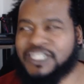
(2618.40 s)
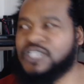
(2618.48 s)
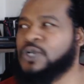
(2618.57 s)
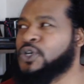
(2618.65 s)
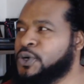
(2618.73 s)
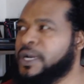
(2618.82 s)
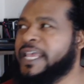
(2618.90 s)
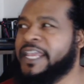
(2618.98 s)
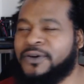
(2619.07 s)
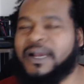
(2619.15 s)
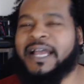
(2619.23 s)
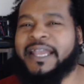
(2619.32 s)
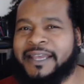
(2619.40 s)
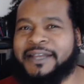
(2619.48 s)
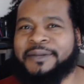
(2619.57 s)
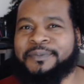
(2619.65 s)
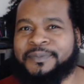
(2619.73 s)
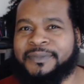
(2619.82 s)
So here I
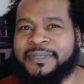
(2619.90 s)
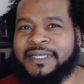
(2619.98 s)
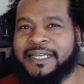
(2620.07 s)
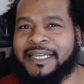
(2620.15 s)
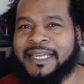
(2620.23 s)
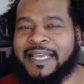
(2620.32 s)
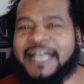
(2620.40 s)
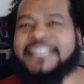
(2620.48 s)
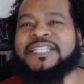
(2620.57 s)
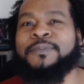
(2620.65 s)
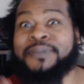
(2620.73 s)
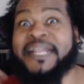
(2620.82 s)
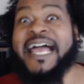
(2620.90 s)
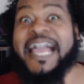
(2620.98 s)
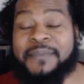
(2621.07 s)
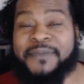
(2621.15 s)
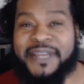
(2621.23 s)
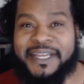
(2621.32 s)
am, as a
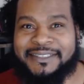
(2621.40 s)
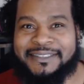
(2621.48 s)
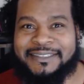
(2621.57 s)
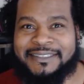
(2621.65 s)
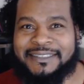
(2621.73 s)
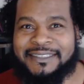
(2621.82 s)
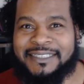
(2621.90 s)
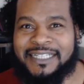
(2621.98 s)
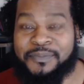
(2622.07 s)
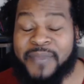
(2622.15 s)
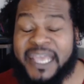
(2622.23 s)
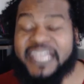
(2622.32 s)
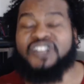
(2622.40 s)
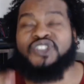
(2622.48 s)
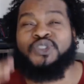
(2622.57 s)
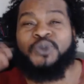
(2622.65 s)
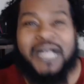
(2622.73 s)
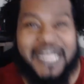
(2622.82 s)
black man,
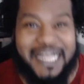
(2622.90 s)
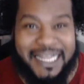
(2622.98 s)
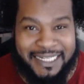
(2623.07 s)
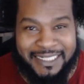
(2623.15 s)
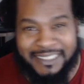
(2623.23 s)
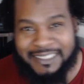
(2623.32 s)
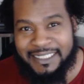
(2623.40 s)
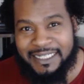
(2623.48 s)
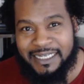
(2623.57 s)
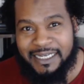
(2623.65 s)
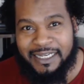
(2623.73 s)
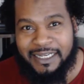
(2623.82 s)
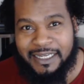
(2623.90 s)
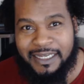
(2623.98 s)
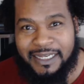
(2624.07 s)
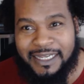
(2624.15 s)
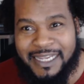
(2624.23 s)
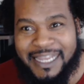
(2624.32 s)
making dua
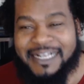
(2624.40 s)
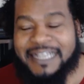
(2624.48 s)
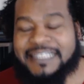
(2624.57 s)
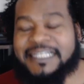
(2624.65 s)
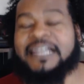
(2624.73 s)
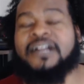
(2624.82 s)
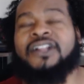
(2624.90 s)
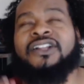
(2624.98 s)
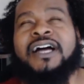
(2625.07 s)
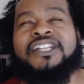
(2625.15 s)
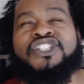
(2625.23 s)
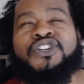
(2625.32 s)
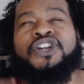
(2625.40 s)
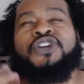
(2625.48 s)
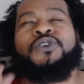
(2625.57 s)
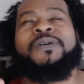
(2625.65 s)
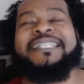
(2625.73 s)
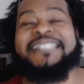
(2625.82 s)
and asking Allah to
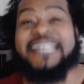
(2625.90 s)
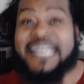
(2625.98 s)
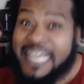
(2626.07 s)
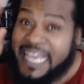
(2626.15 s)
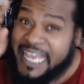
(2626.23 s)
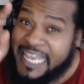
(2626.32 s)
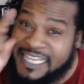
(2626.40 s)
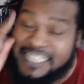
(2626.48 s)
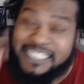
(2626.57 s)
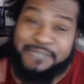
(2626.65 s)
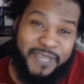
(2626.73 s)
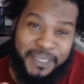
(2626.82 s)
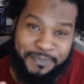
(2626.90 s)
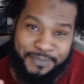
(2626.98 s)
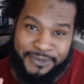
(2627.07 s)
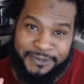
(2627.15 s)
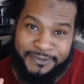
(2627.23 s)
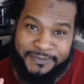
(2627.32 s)
increase his
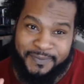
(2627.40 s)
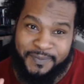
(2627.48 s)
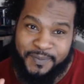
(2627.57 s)
people,